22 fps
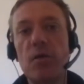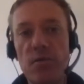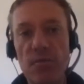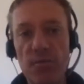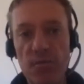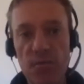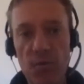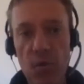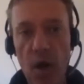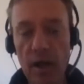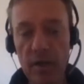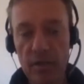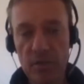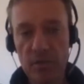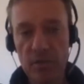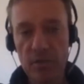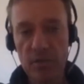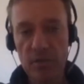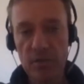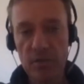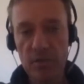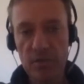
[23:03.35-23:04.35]
You've
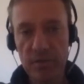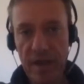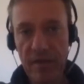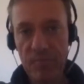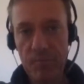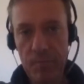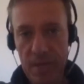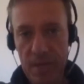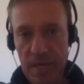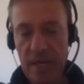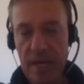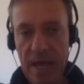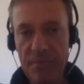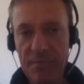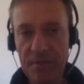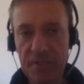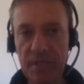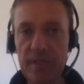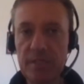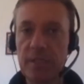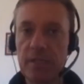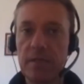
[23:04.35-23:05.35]
got to have paid
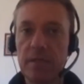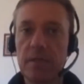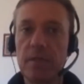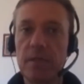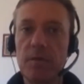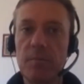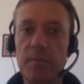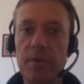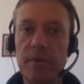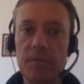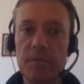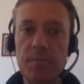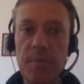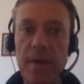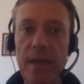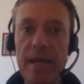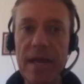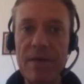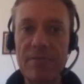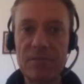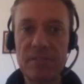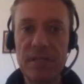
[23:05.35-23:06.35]
advertising, because
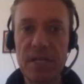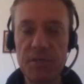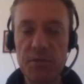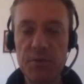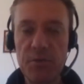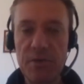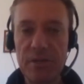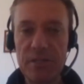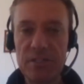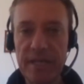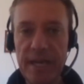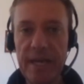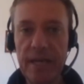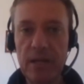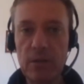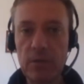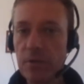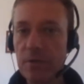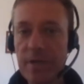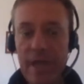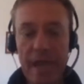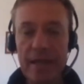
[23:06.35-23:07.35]
paid advertising you can
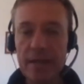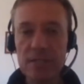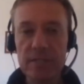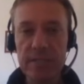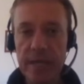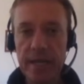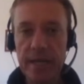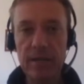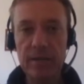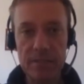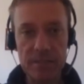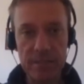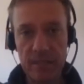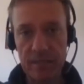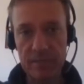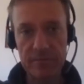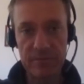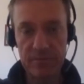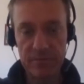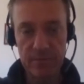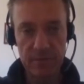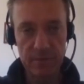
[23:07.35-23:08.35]
scale. You can't scale
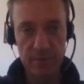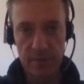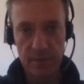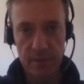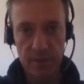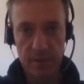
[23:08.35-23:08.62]
yourself.